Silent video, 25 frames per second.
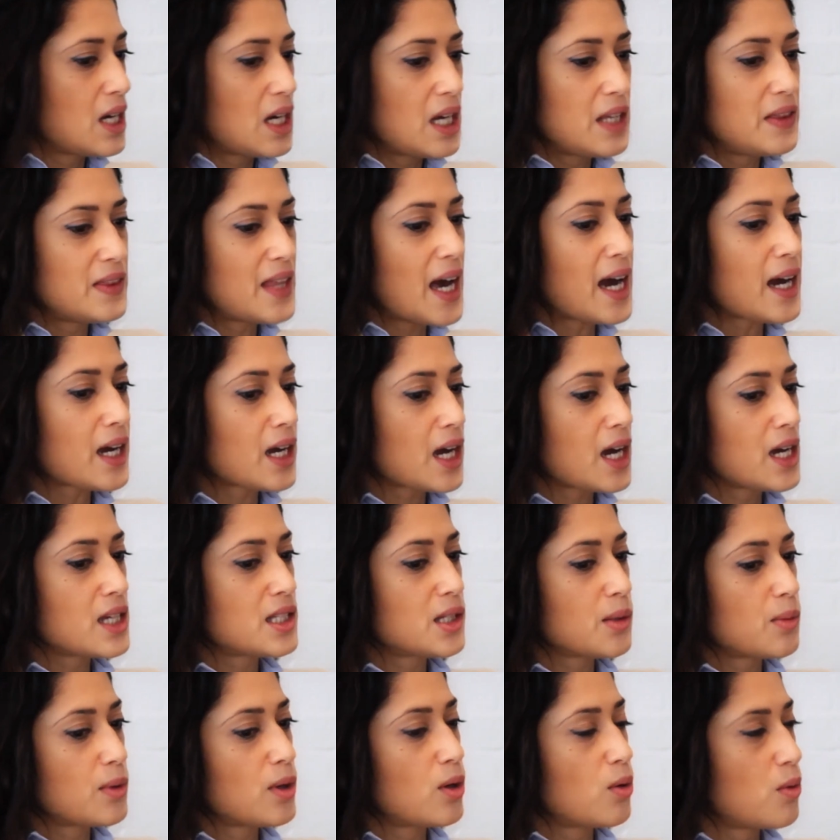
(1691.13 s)
In that
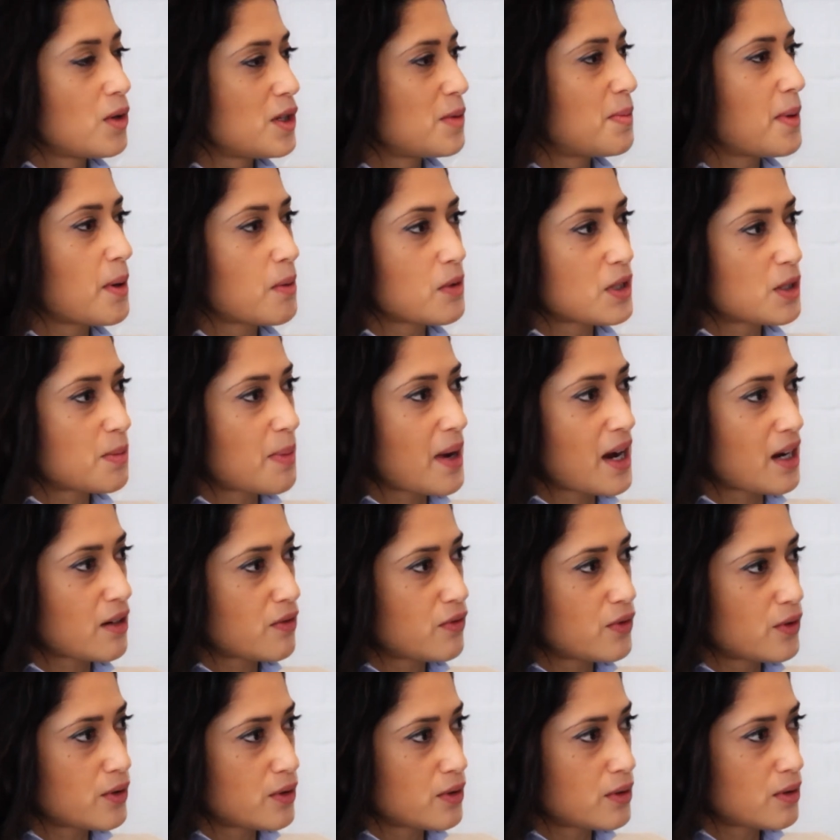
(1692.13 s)
case, it will always be
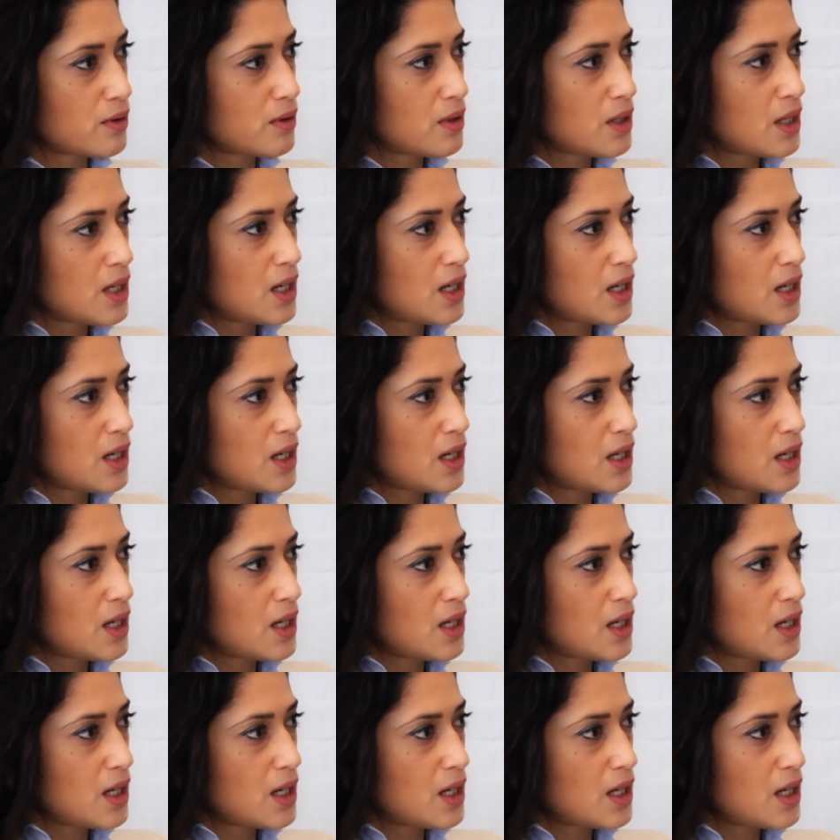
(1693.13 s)
respectful,